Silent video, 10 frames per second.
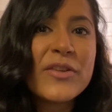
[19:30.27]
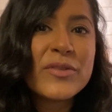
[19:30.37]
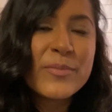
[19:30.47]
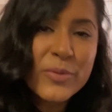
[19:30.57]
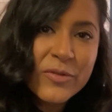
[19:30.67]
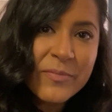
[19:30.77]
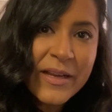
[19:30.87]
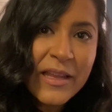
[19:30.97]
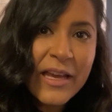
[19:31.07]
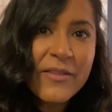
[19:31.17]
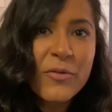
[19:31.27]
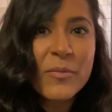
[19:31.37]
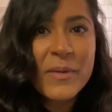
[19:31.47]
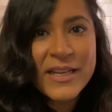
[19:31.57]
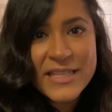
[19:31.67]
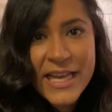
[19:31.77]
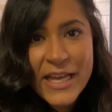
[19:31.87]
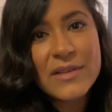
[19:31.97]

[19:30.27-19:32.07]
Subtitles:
to improve my life or my day.